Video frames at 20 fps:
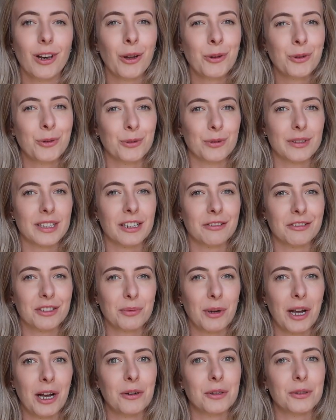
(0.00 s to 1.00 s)
locals here
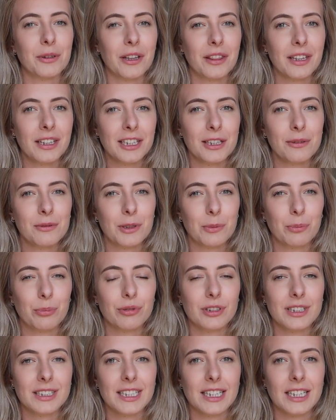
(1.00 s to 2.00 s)
as well, so I think it was a
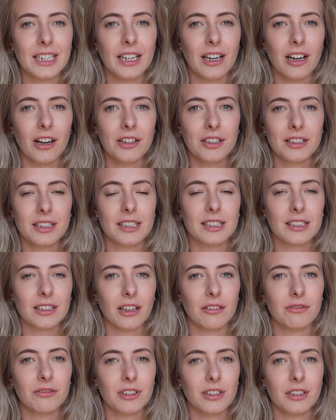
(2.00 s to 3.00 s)
pretty
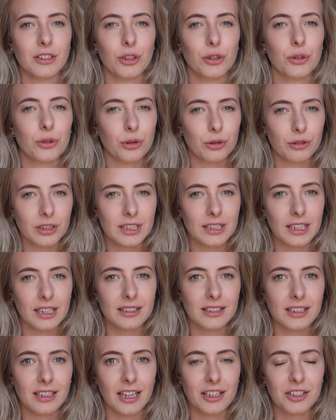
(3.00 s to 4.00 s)
undiscovered tourist
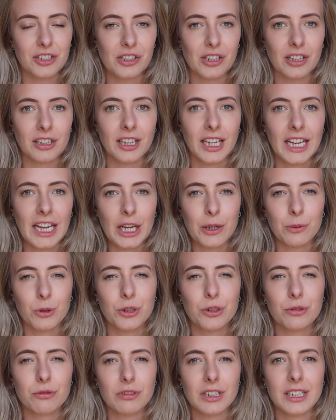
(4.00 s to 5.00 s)
destination,
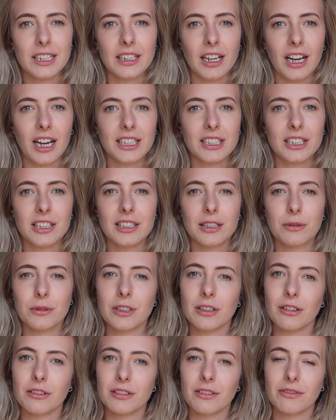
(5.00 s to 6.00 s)
which was really nice because there
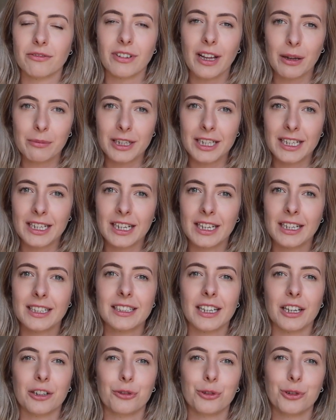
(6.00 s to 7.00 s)
was lots of
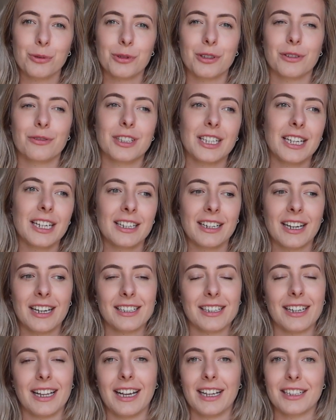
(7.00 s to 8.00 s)
families and groups of
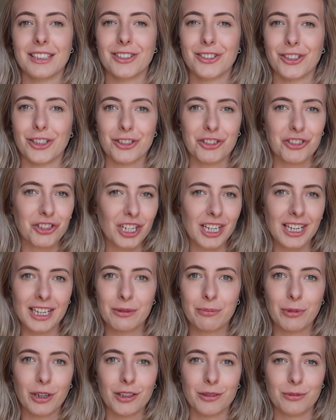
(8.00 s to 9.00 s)
teenage lads just
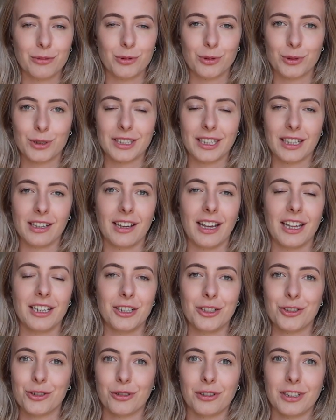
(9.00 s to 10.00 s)
chilling by the water and
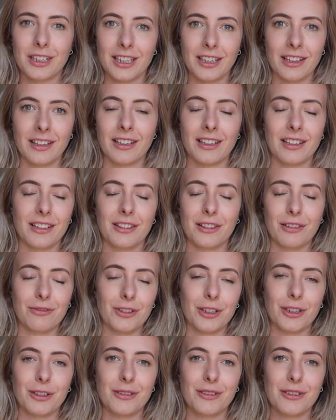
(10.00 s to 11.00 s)
enjoying the
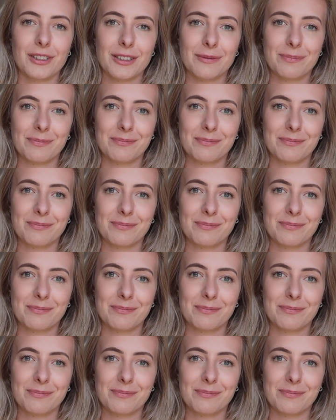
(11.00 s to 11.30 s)
views.